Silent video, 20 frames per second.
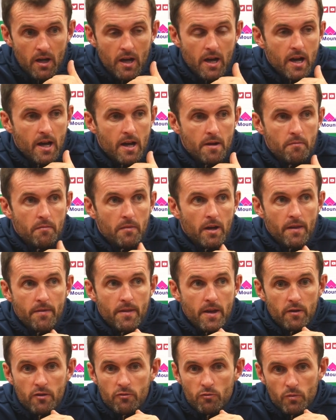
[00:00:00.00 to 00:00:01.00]
And
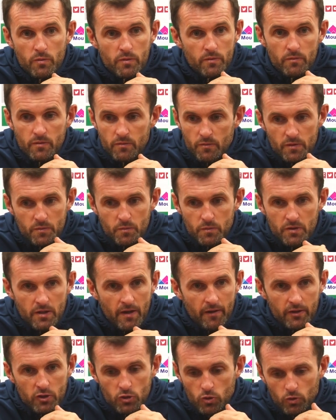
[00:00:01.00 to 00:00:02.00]
then
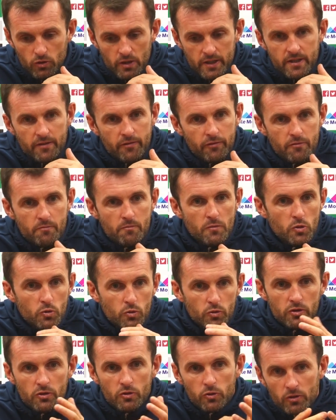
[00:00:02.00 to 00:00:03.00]
a totally different
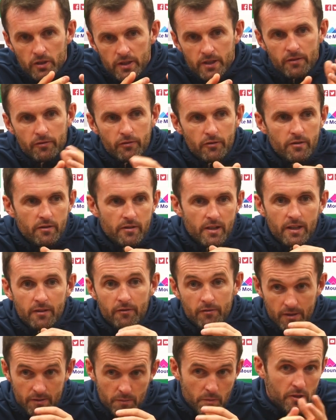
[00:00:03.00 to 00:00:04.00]
mood and totally different
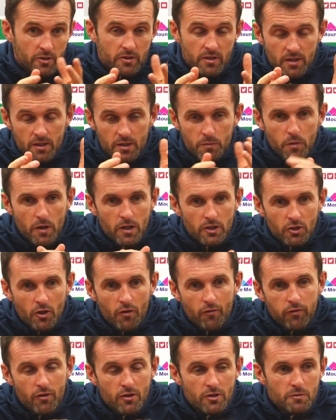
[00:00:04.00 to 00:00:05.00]
thing, especially in this press
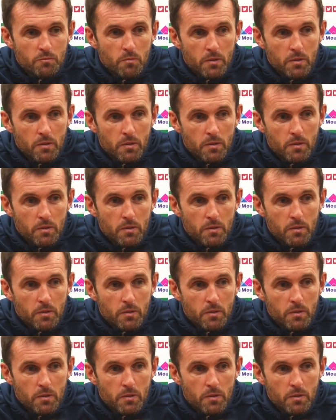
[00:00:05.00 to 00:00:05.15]
conference.